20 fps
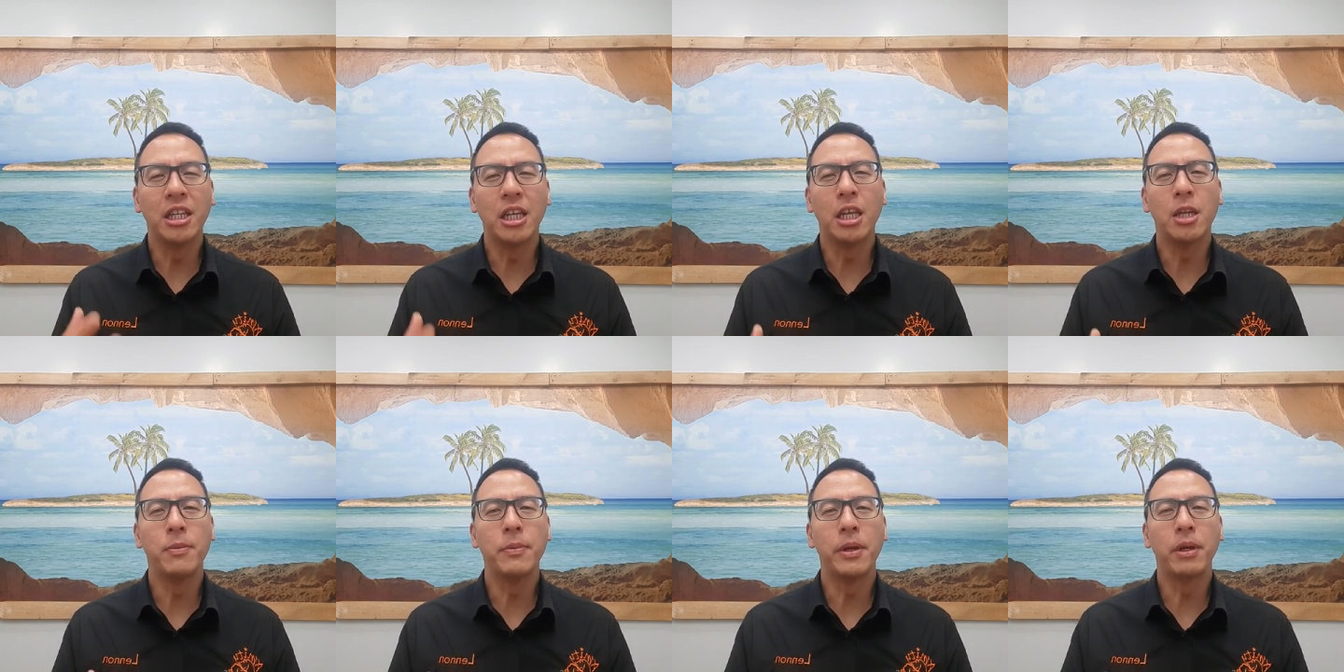
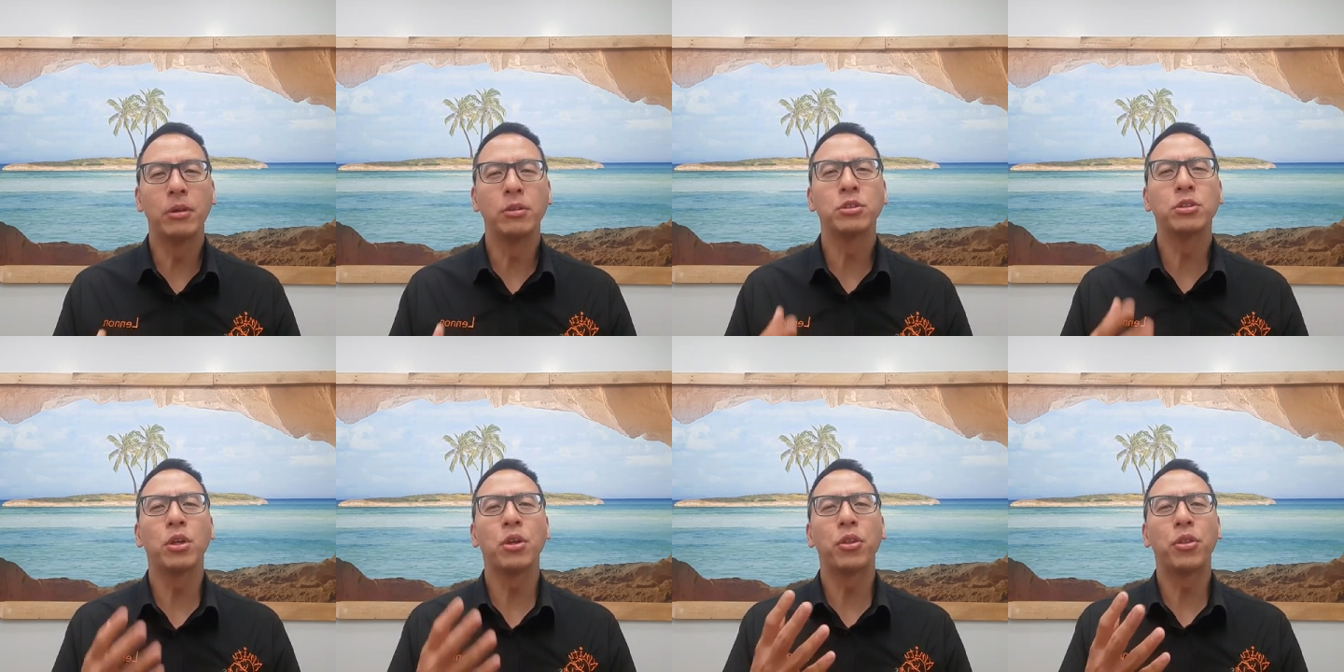
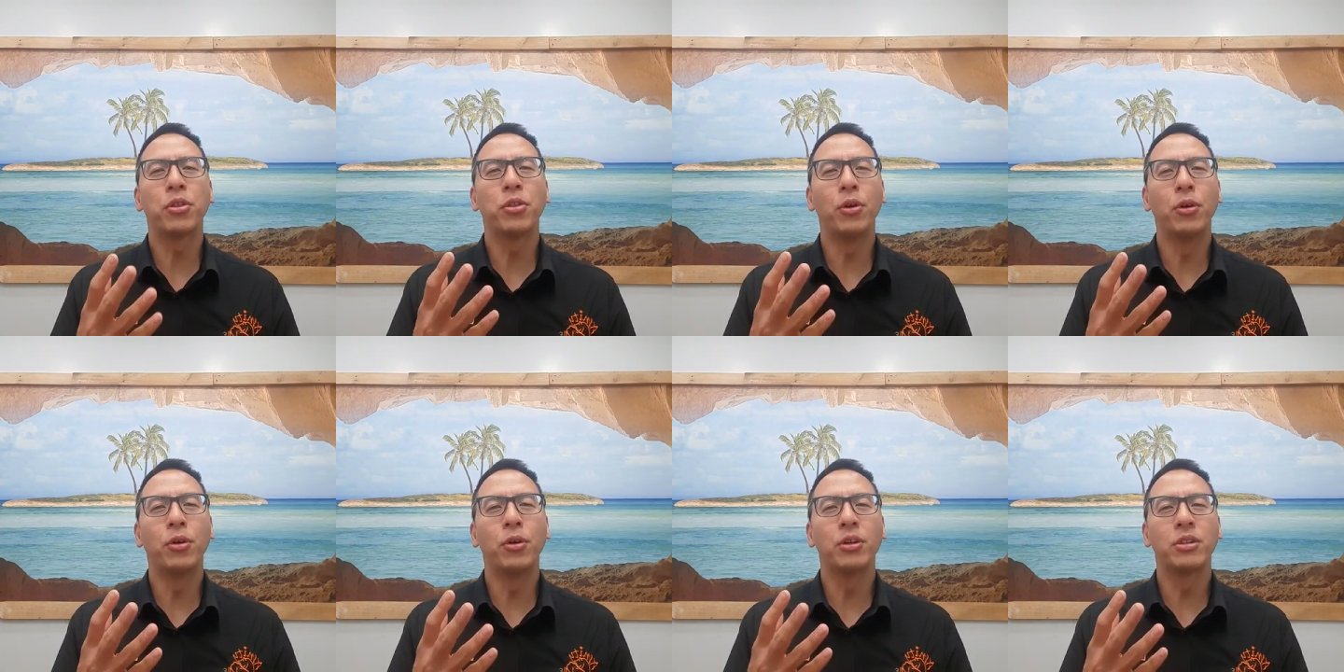emails
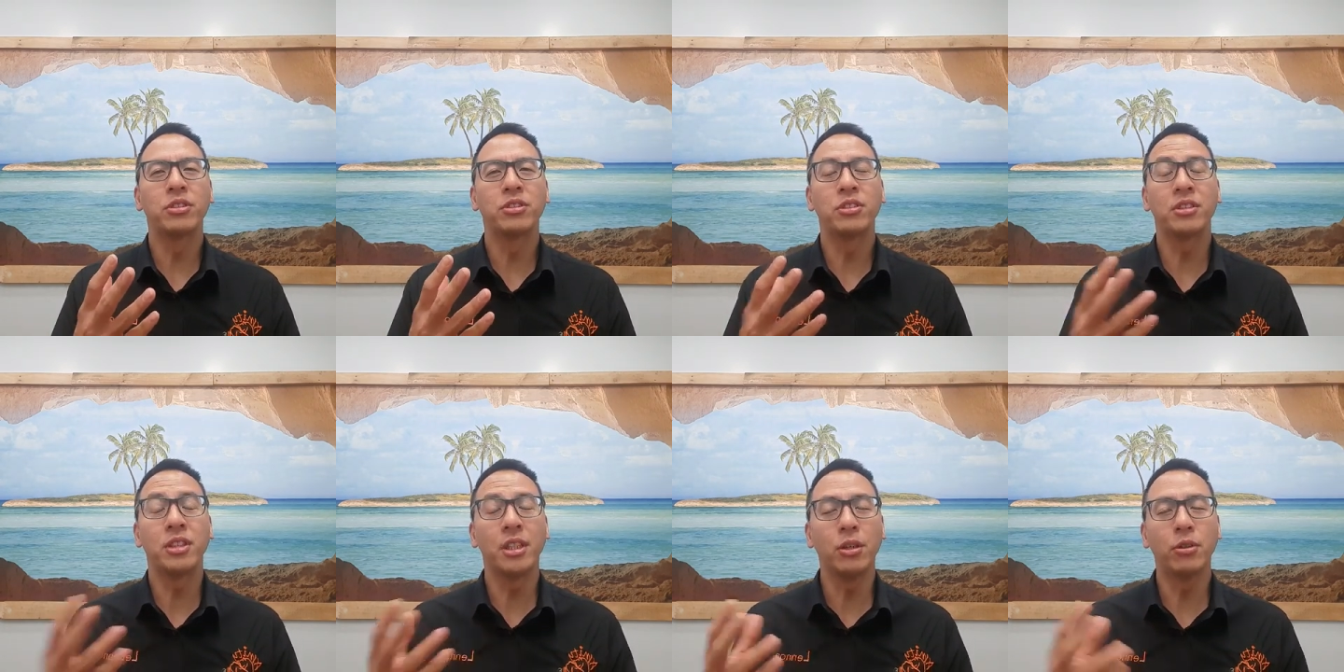
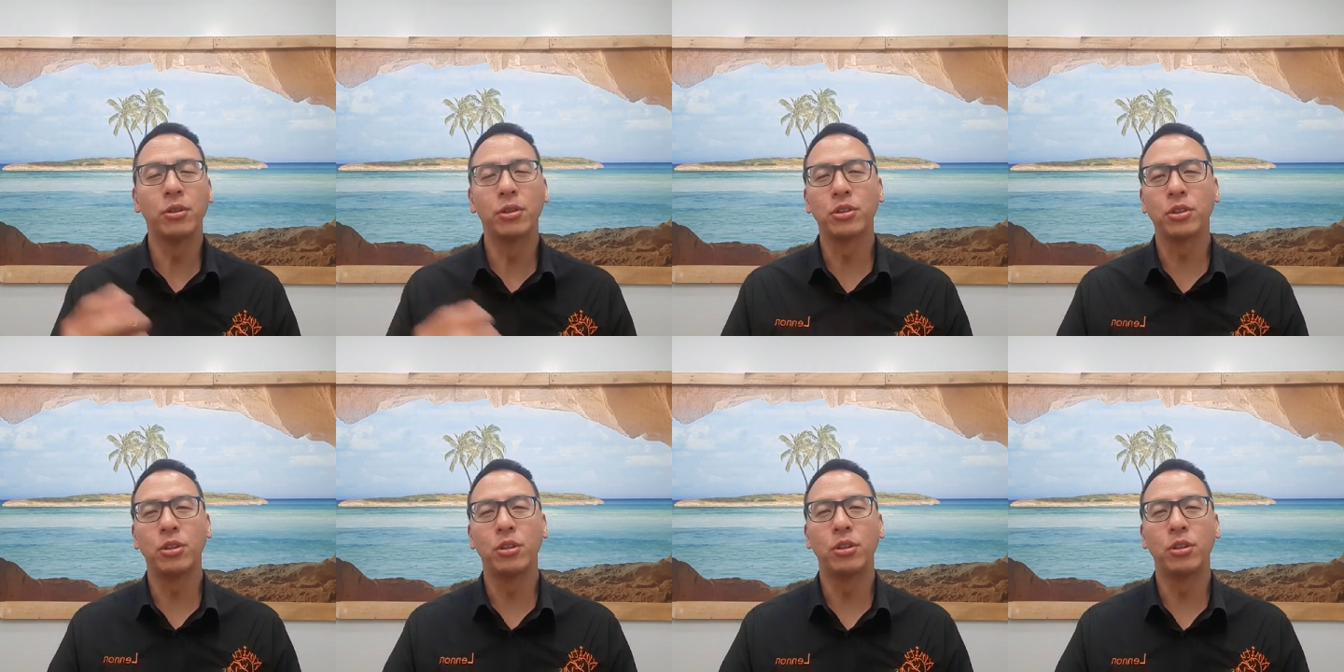thoughts that was